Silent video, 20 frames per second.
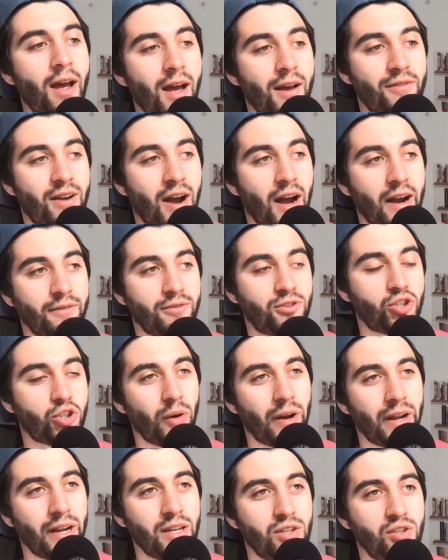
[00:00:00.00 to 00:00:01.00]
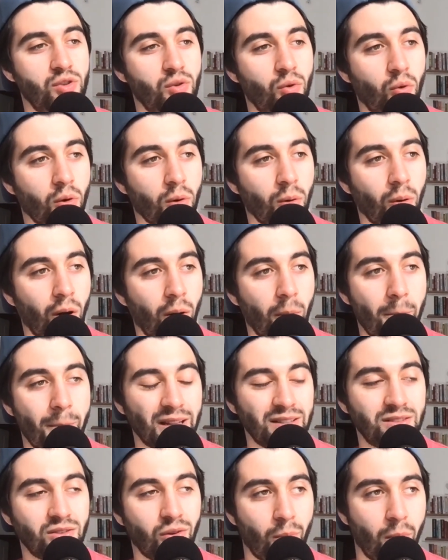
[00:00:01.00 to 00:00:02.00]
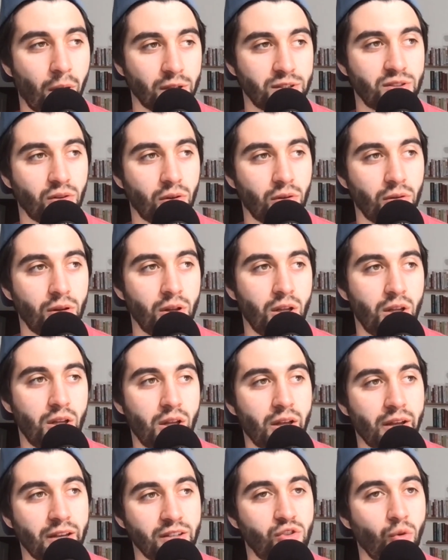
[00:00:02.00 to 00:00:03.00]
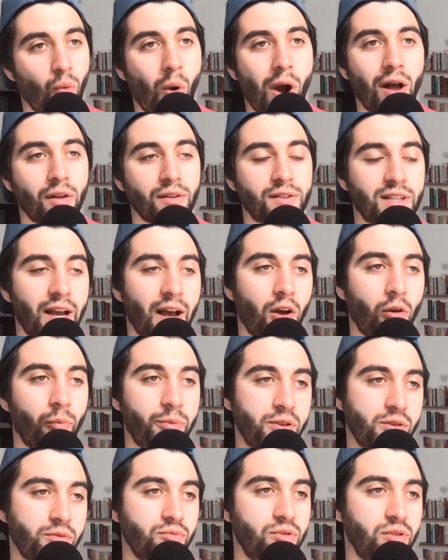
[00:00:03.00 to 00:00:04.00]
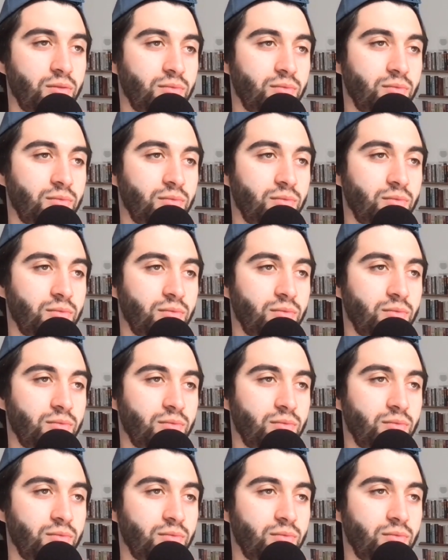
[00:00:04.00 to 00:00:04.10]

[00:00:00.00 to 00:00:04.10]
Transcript: have kind of trained your mental muscle as well to help you,